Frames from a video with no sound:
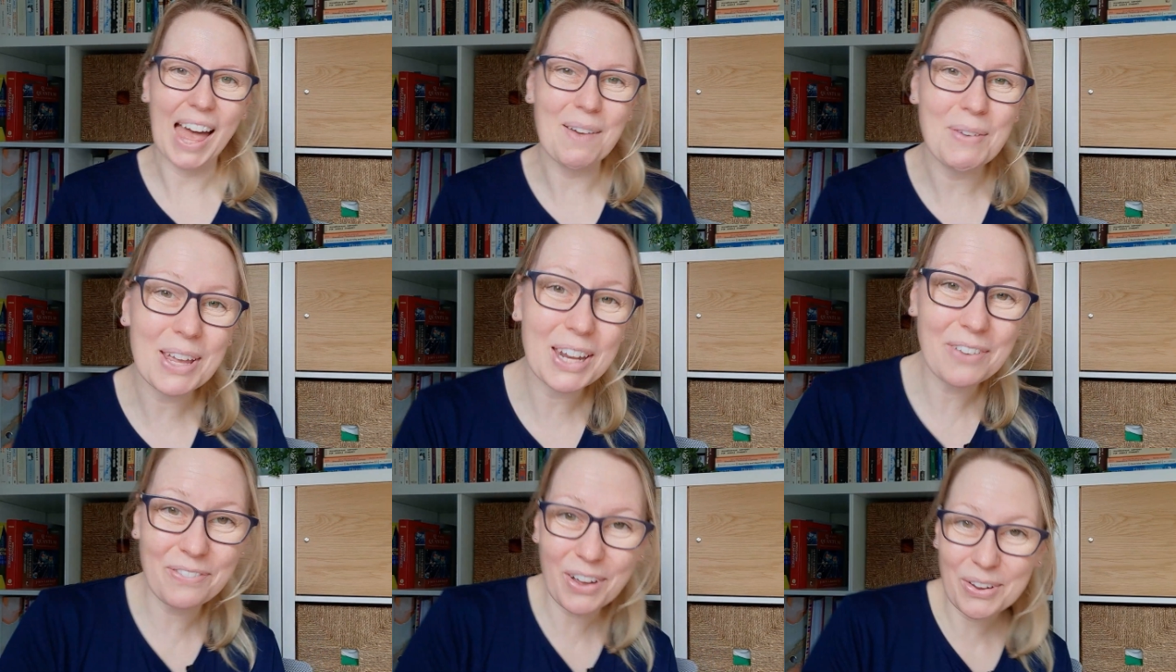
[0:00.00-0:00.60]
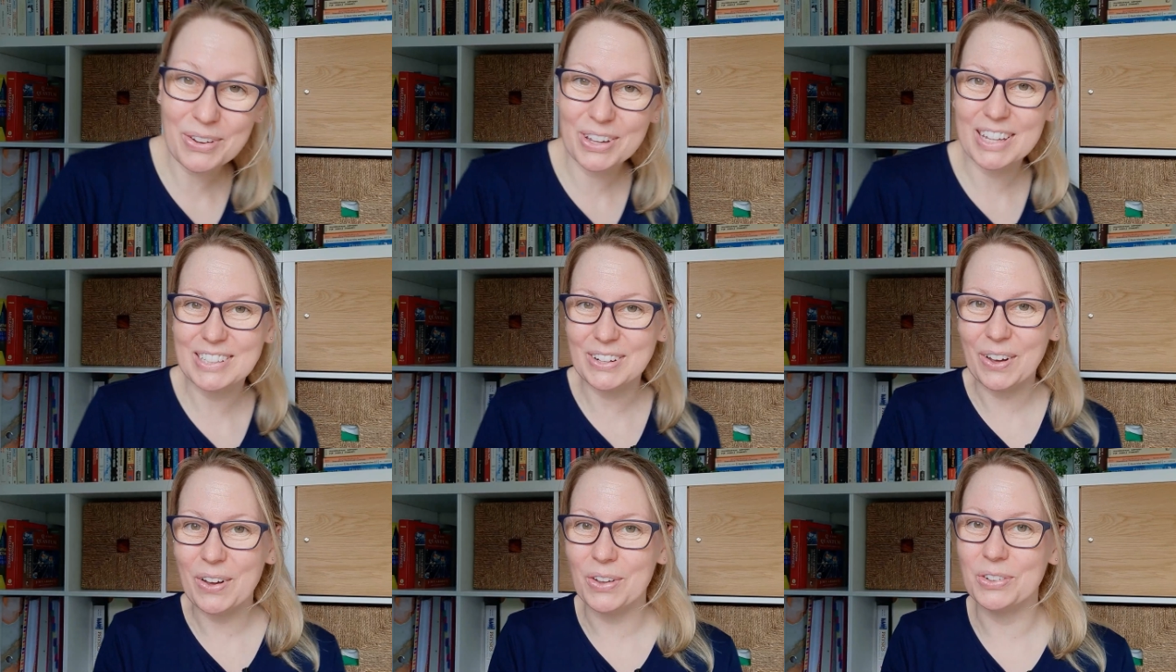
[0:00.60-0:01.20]
And we're going to
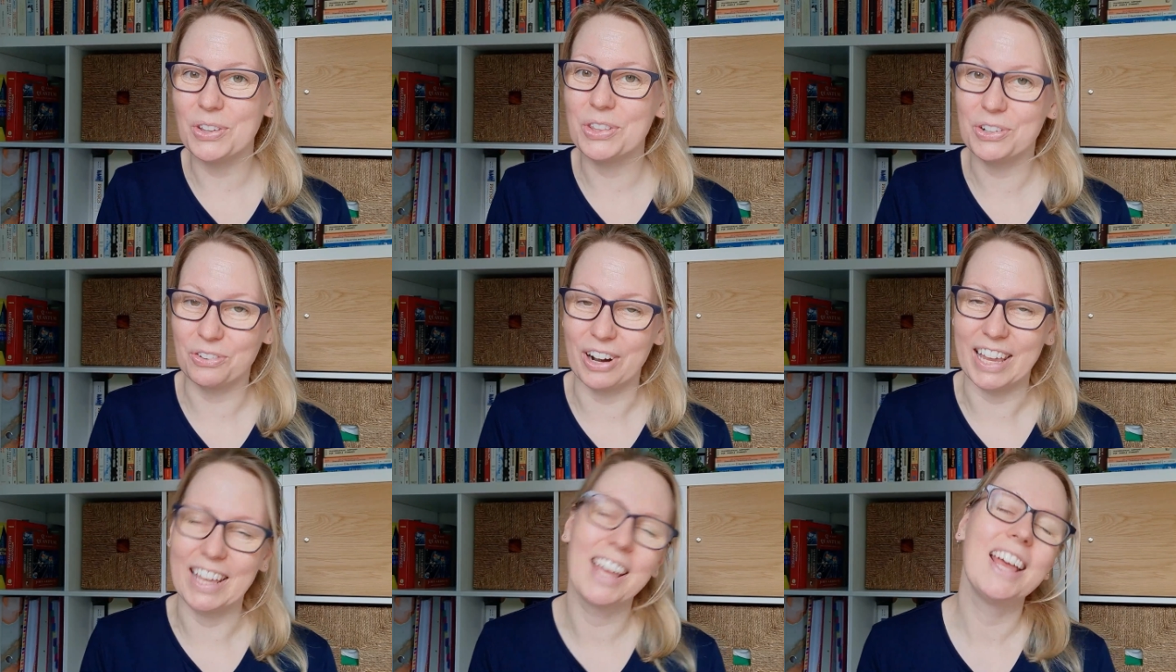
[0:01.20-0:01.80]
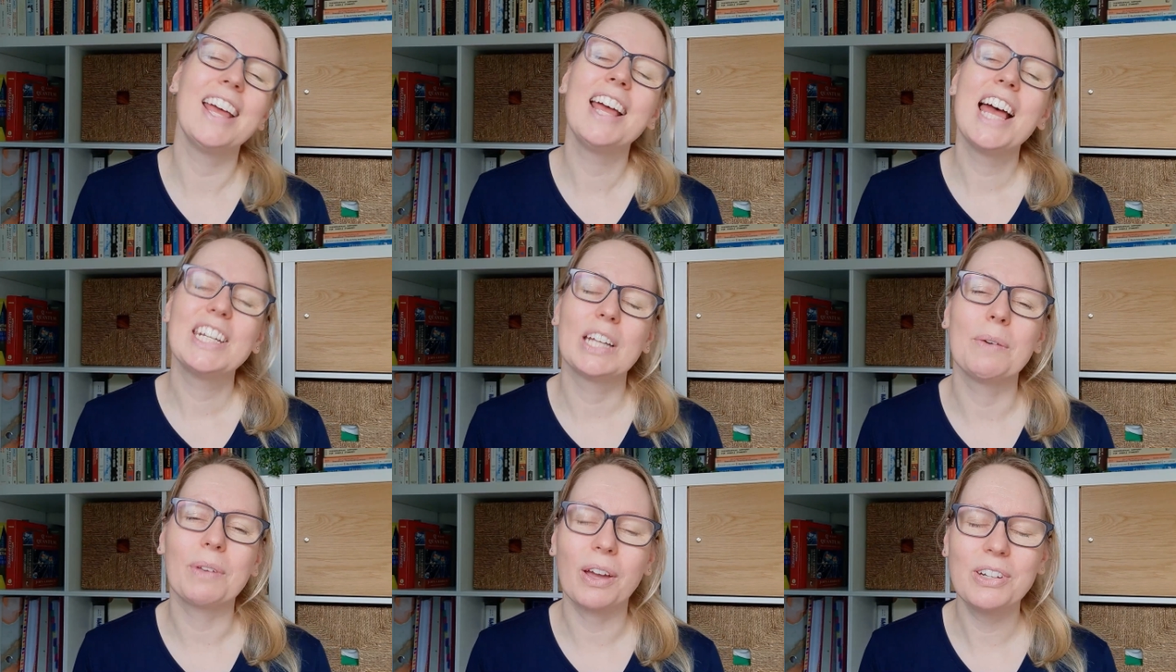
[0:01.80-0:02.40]
focus on three.
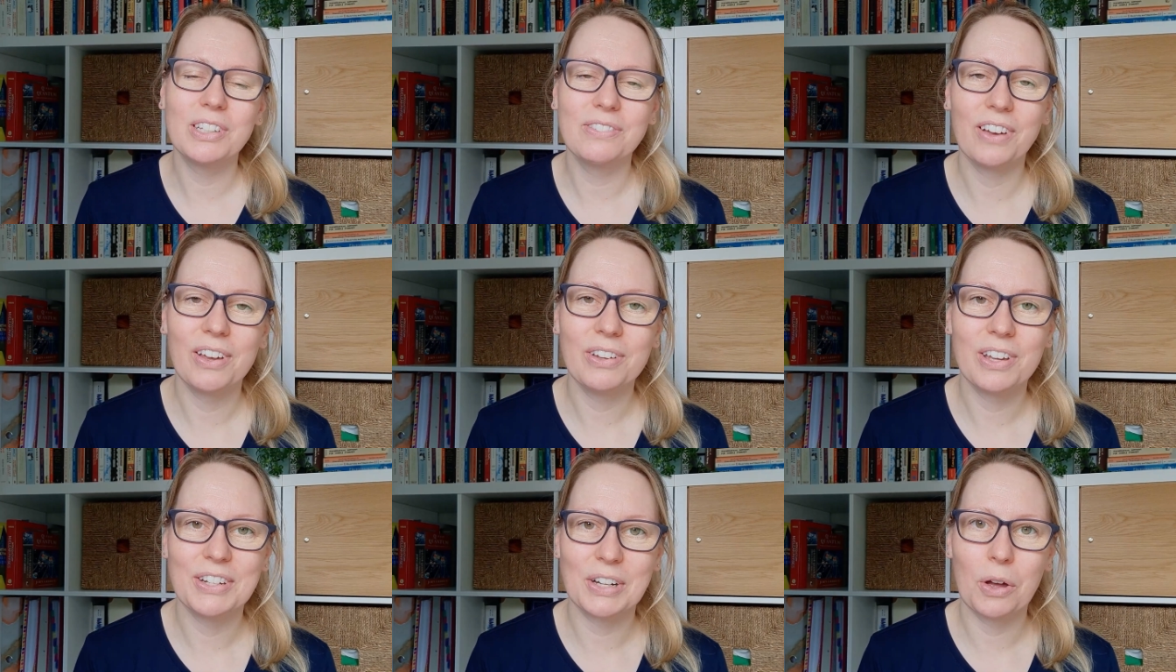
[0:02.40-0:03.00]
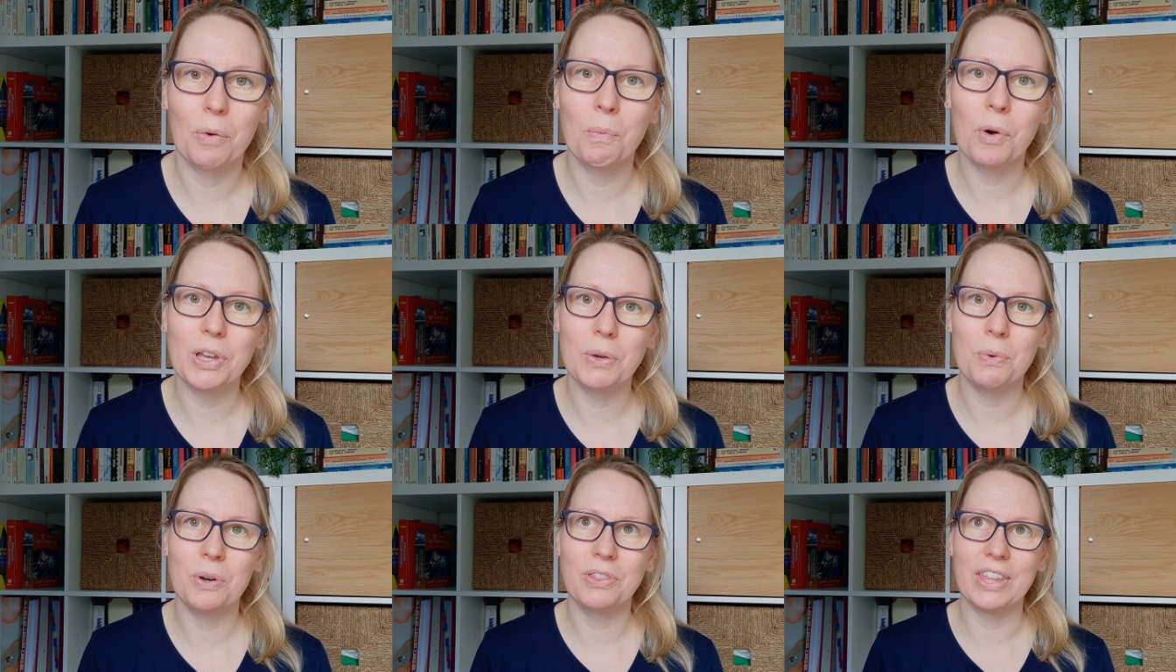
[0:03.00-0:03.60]
So I'm going to focus on
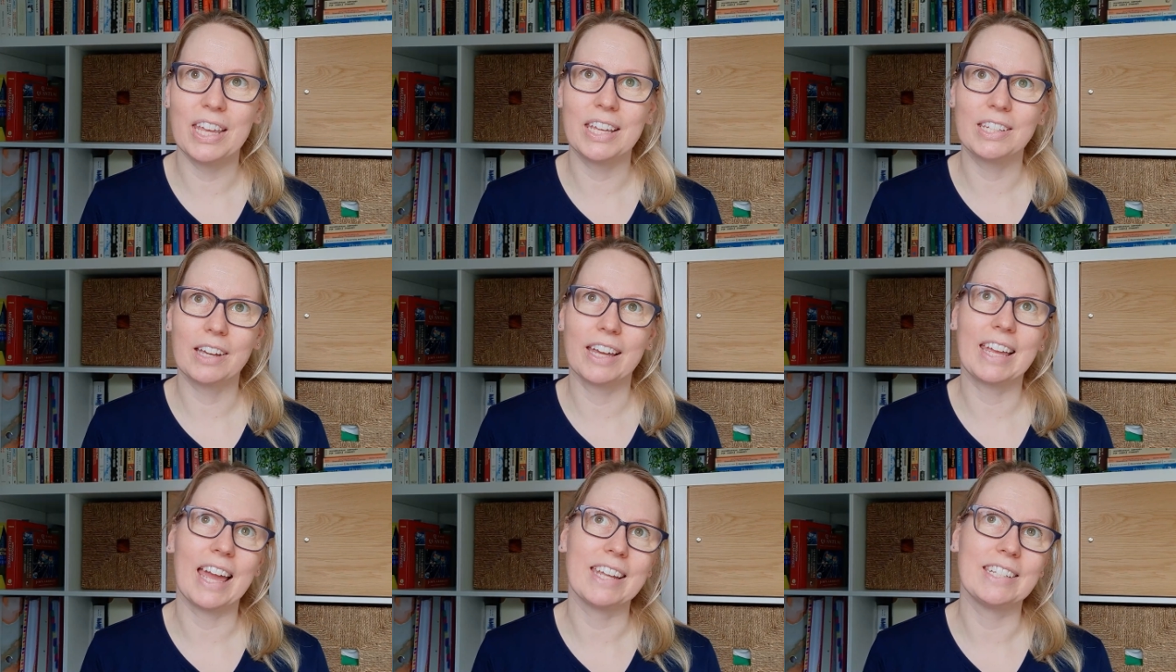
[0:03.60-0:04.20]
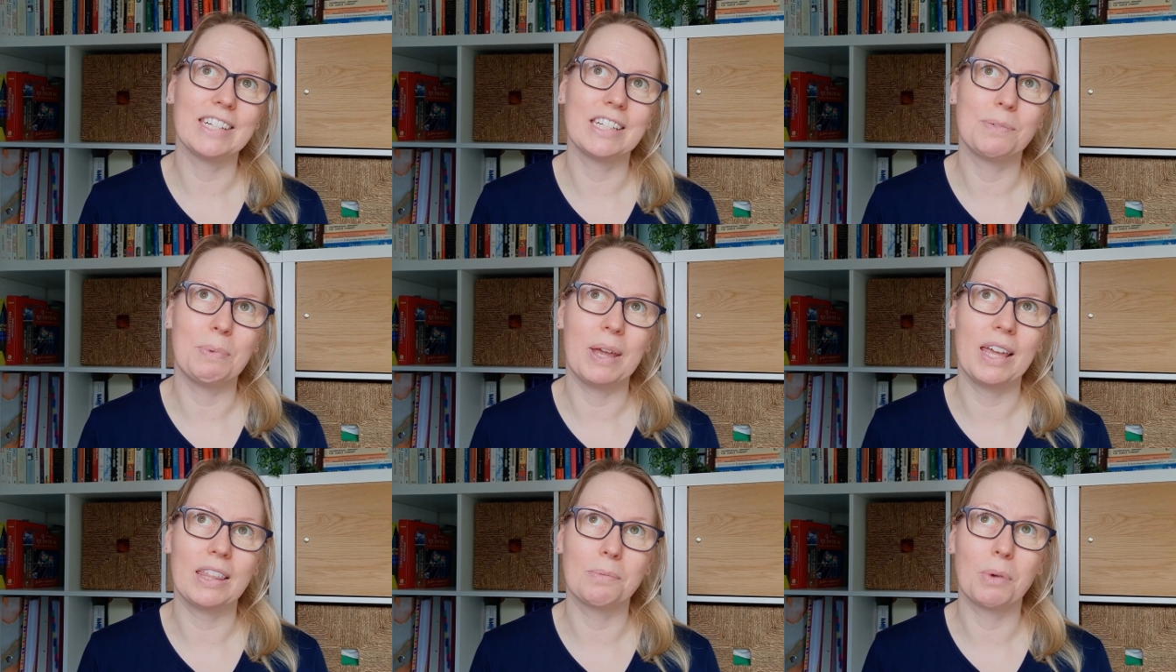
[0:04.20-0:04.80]
what you would think, I guess, as
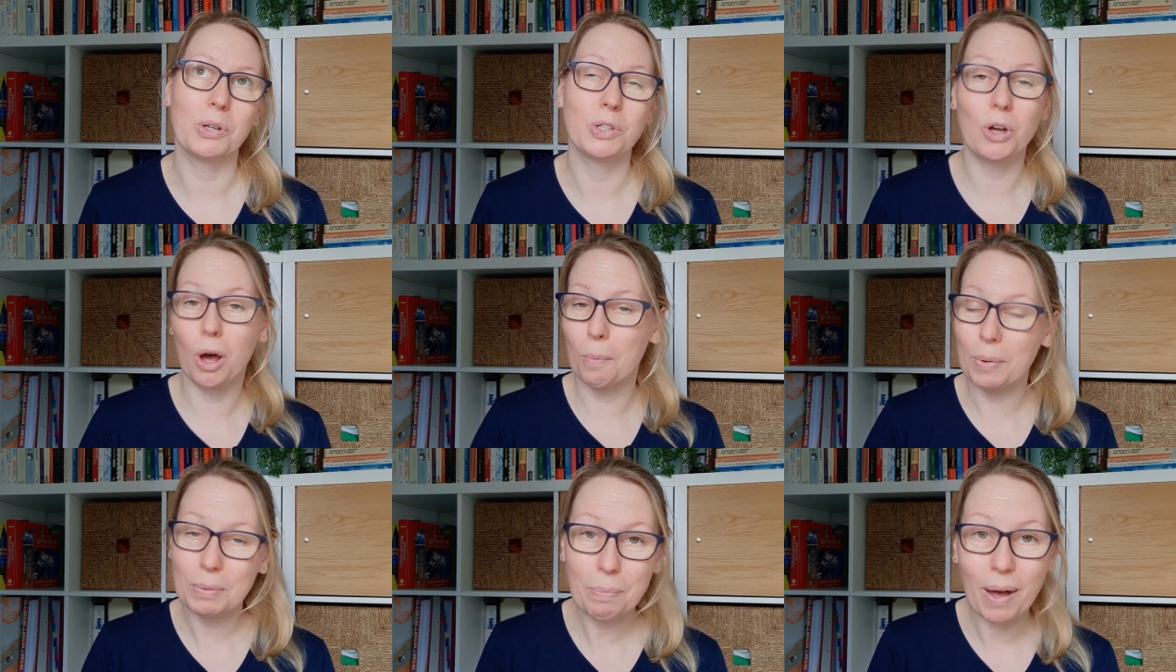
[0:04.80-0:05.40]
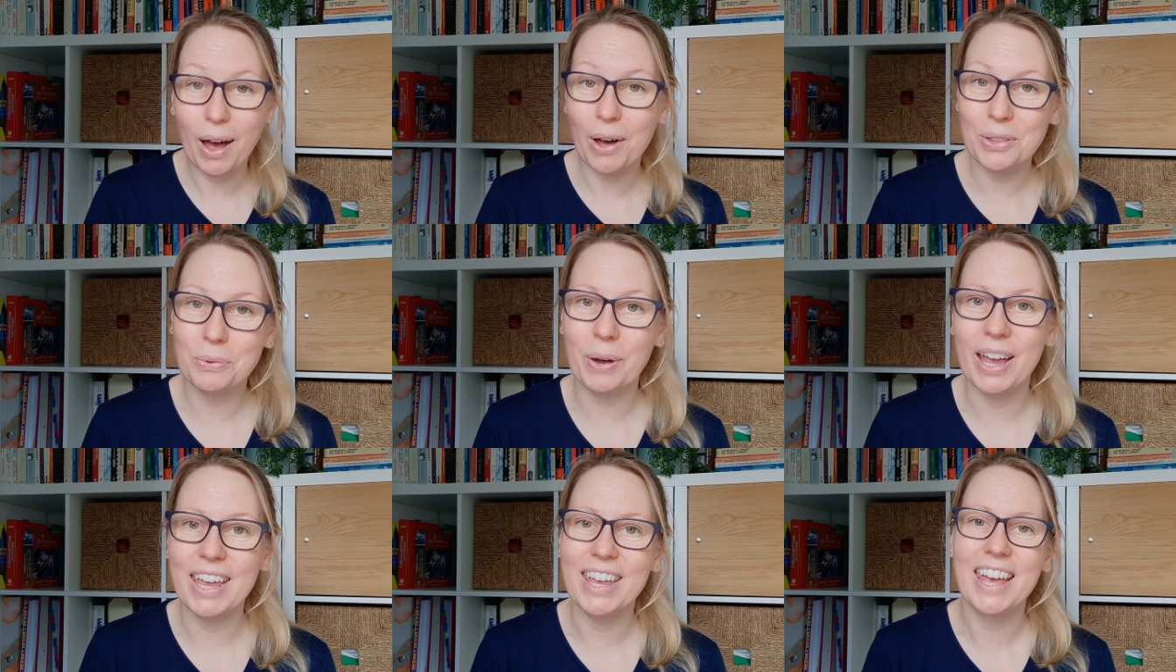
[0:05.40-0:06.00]
being the most common
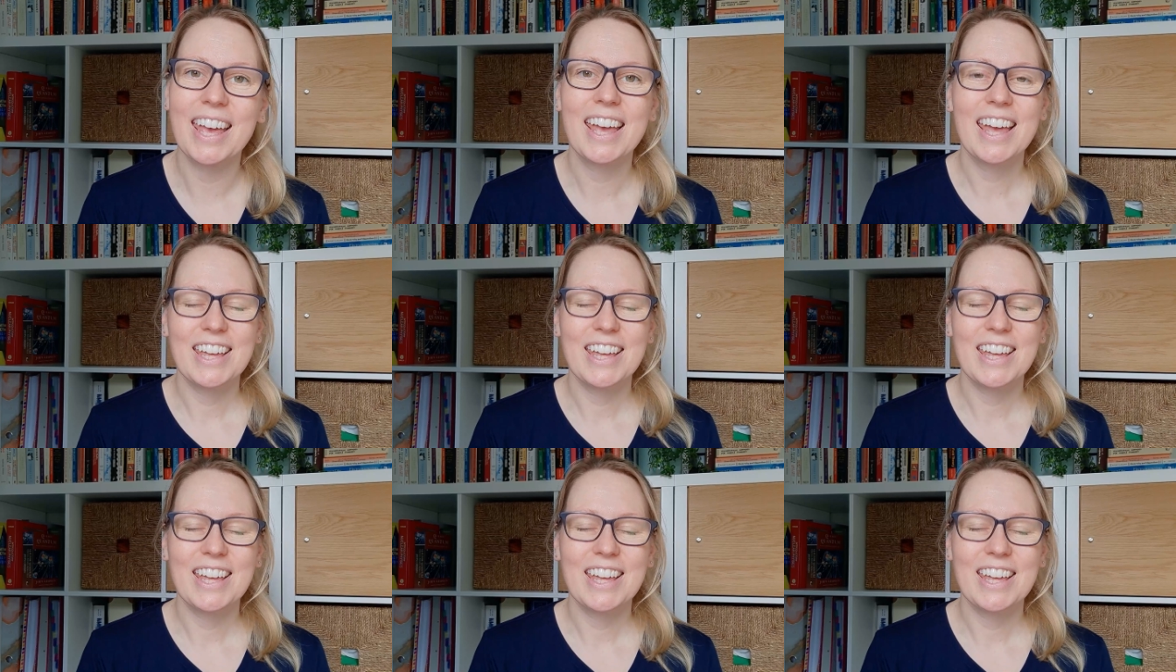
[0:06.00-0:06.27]
pathway.